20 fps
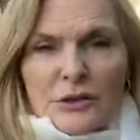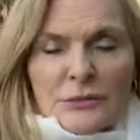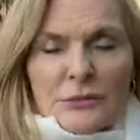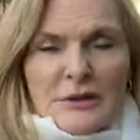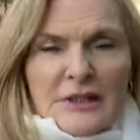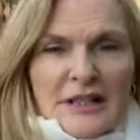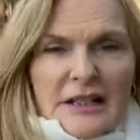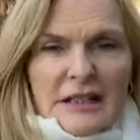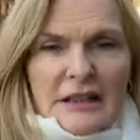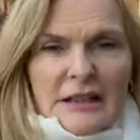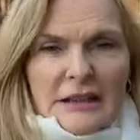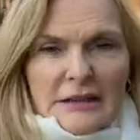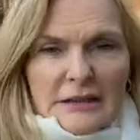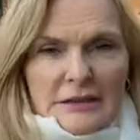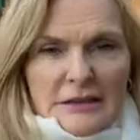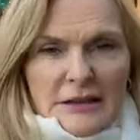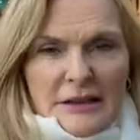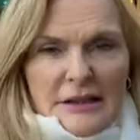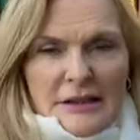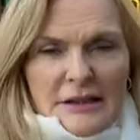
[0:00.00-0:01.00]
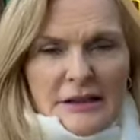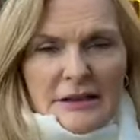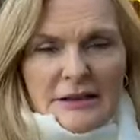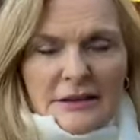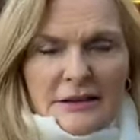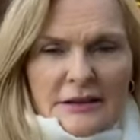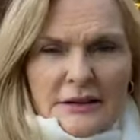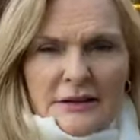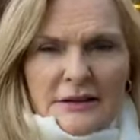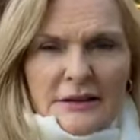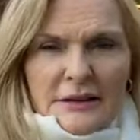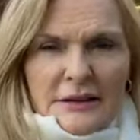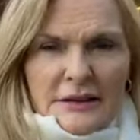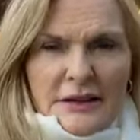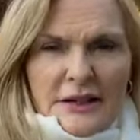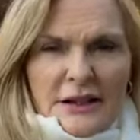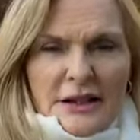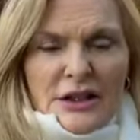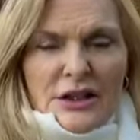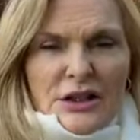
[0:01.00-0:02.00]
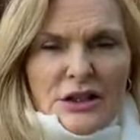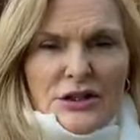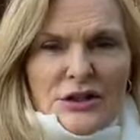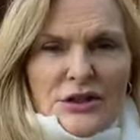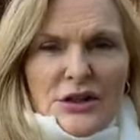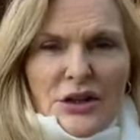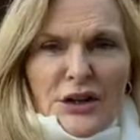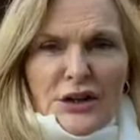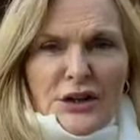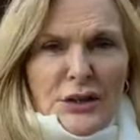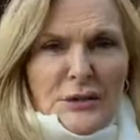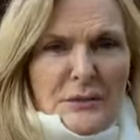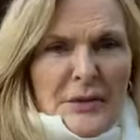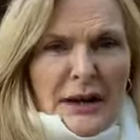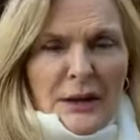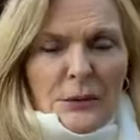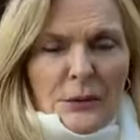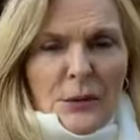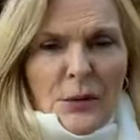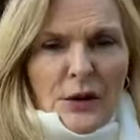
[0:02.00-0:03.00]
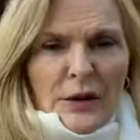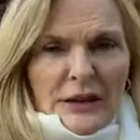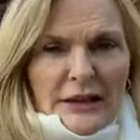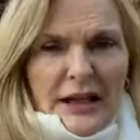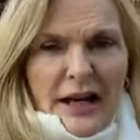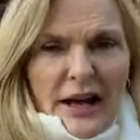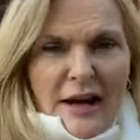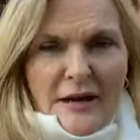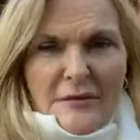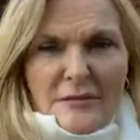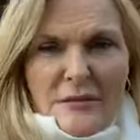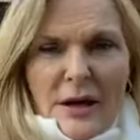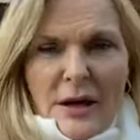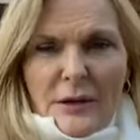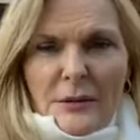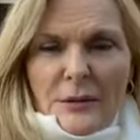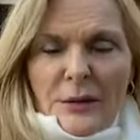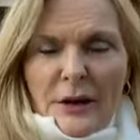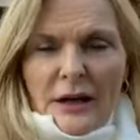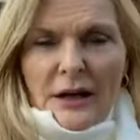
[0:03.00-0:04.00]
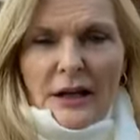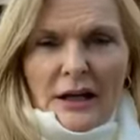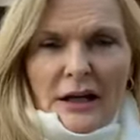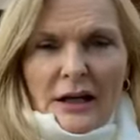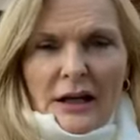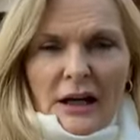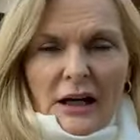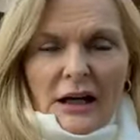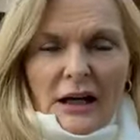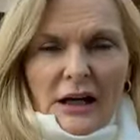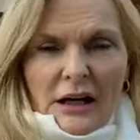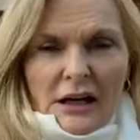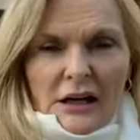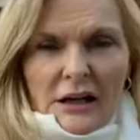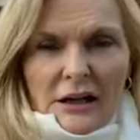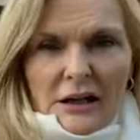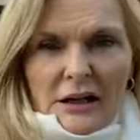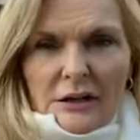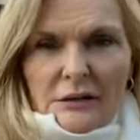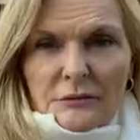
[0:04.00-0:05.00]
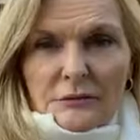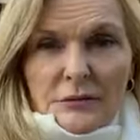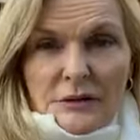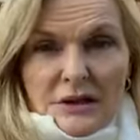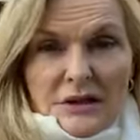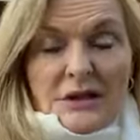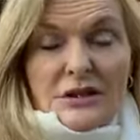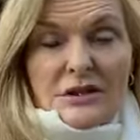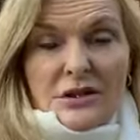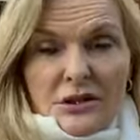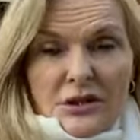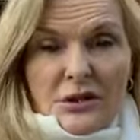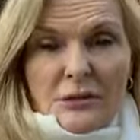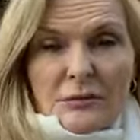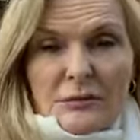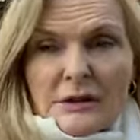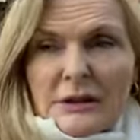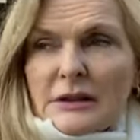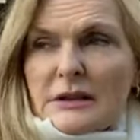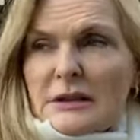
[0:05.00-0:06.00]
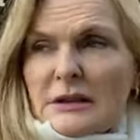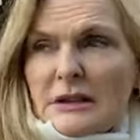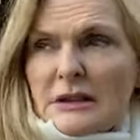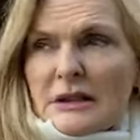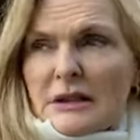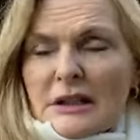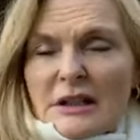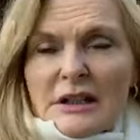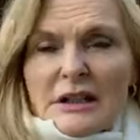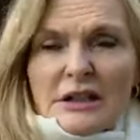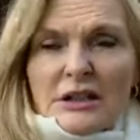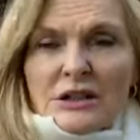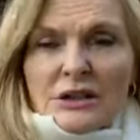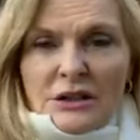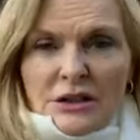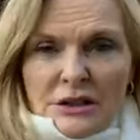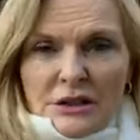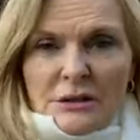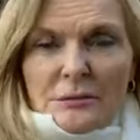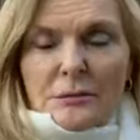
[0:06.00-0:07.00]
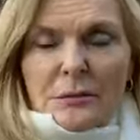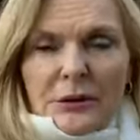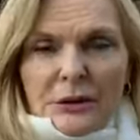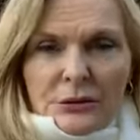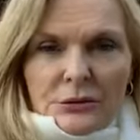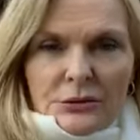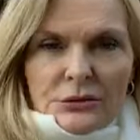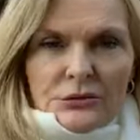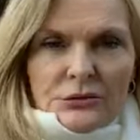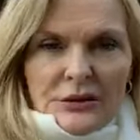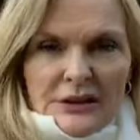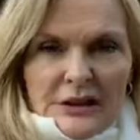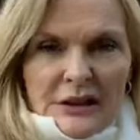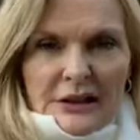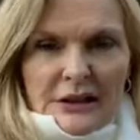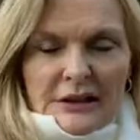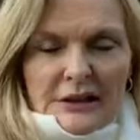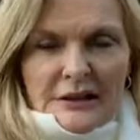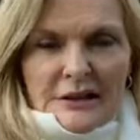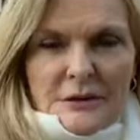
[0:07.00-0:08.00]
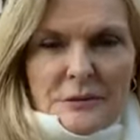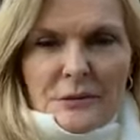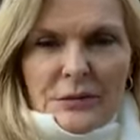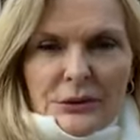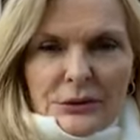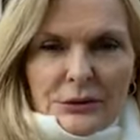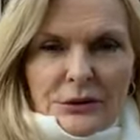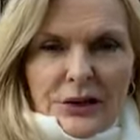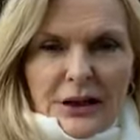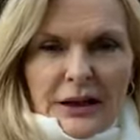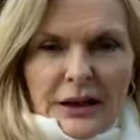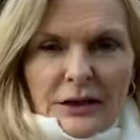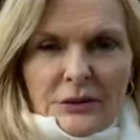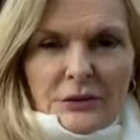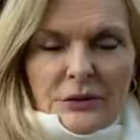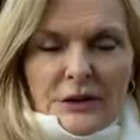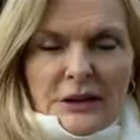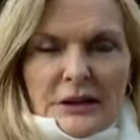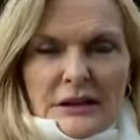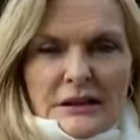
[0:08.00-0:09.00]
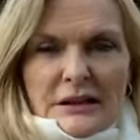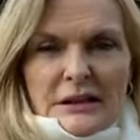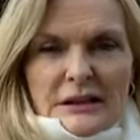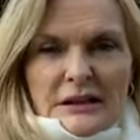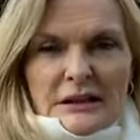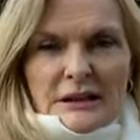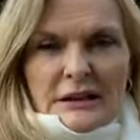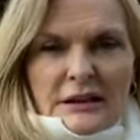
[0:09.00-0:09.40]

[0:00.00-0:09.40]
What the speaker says: resilience. So no matter what came my way, I was determined to just build resilience, build that grit